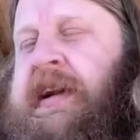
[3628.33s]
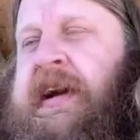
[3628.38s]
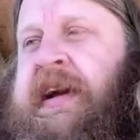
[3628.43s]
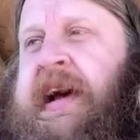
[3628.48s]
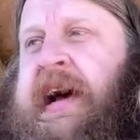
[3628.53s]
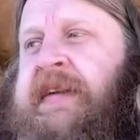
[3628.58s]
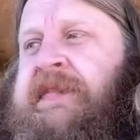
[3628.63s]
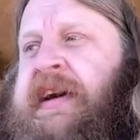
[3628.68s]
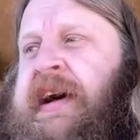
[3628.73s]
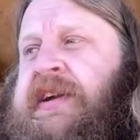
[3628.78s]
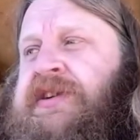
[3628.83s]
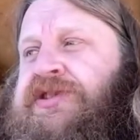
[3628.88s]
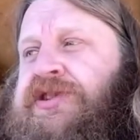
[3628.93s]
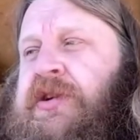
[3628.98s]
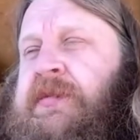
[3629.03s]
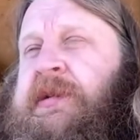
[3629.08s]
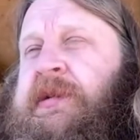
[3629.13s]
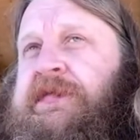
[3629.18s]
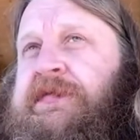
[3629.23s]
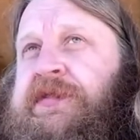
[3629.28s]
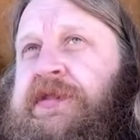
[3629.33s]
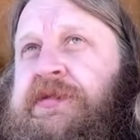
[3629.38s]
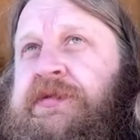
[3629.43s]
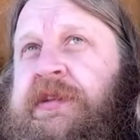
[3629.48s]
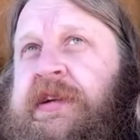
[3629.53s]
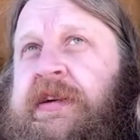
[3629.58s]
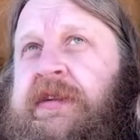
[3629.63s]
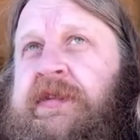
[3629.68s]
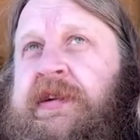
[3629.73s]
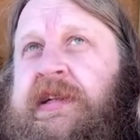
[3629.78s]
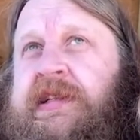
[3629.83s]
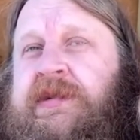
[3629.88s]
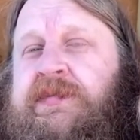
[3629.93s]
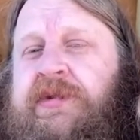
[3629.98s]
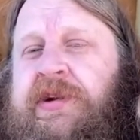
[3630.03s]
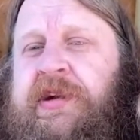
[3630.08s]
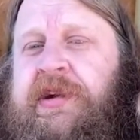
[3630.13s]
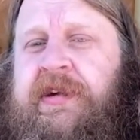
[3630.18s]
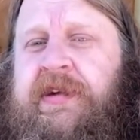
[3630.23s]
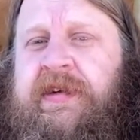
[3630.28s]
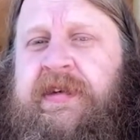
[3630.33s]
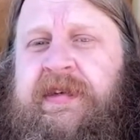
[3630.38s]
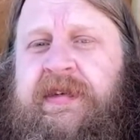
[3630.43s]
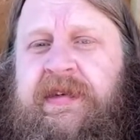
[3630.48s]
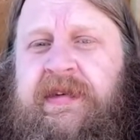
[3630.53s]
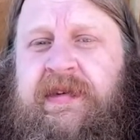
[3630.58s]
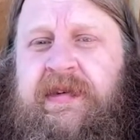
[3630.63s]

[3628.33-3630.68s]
I have had German food, though, and it's pretty good.